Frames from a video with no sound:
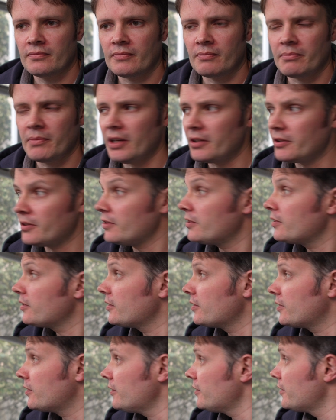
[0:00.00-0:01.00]
Man, I
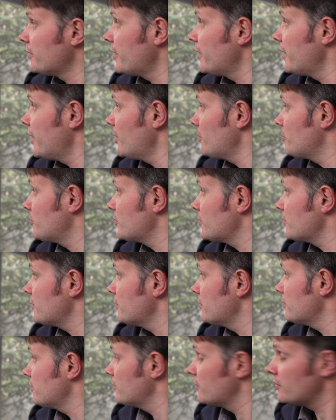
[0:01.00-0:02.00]
got an
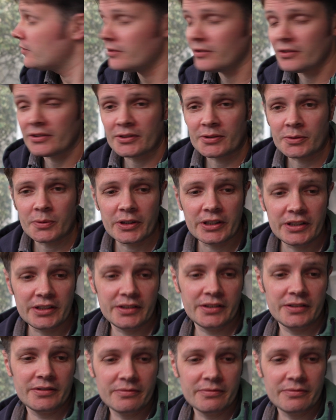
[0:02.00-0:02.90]
absolute tweet